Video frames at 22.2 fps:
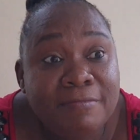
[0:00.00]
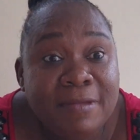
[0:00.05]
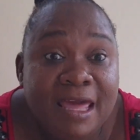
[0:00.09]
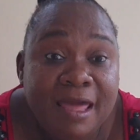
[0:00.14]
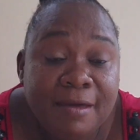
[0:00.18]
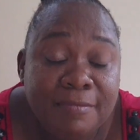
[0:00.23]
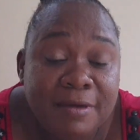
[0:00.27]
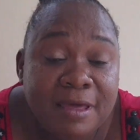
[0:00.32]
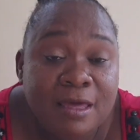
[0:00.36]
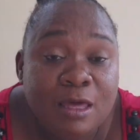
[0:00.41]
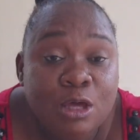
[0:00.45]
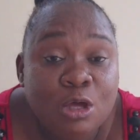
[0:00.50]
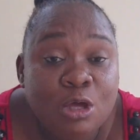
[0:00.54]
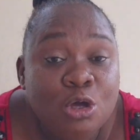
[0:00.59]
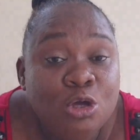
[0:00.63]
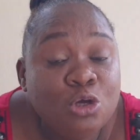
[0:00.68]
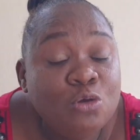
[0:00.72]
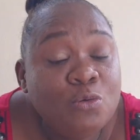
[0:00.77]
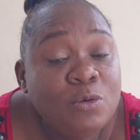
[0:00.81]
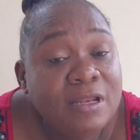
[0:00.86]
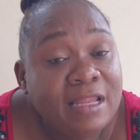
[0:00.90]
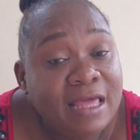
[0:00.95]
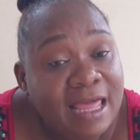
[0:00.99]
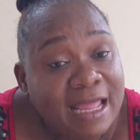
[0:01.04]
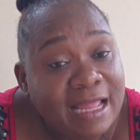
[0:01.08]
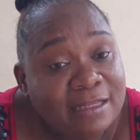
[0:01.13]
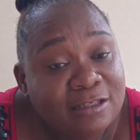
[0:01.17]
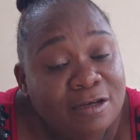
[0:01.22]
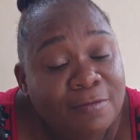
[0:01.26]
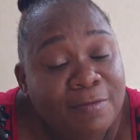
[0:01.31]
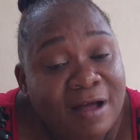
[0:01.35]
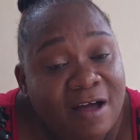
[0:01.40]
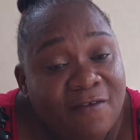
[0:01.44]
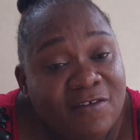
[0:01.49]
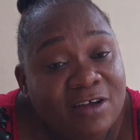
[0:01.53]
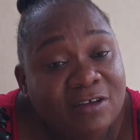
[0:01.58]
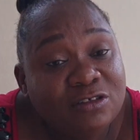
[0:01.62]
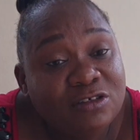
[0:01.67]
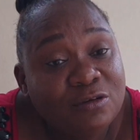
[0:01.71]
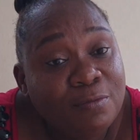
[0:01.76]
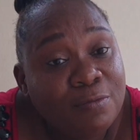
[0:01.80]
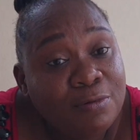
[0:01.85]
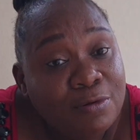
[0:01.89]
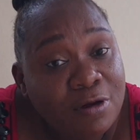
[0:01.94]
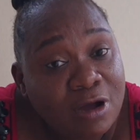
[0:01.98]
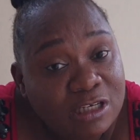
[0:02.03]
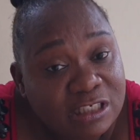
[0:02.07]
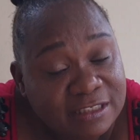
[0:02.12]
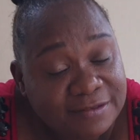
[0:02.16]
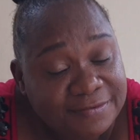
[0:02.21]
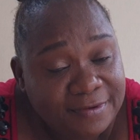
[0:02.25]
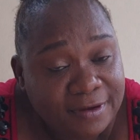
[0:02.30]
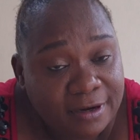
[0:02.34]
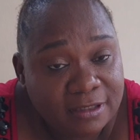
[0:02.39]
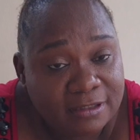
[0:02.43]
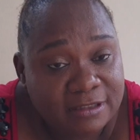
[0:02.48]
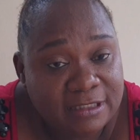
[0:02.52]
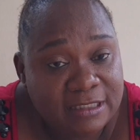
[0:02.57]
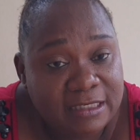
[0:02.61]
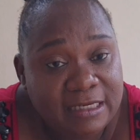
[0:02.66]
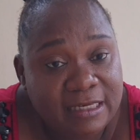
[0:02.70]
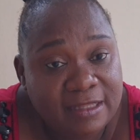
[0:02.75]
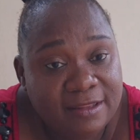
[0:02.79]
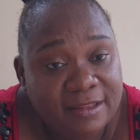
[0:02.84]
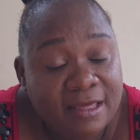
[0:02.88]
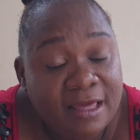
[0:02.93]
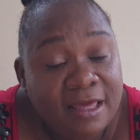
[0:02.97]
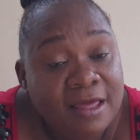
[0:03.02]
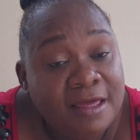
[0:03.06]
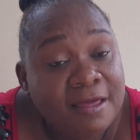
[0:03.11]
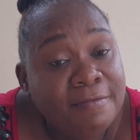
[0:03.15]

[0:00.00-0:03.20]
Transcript: Maybe you will end up having to brush their teeth.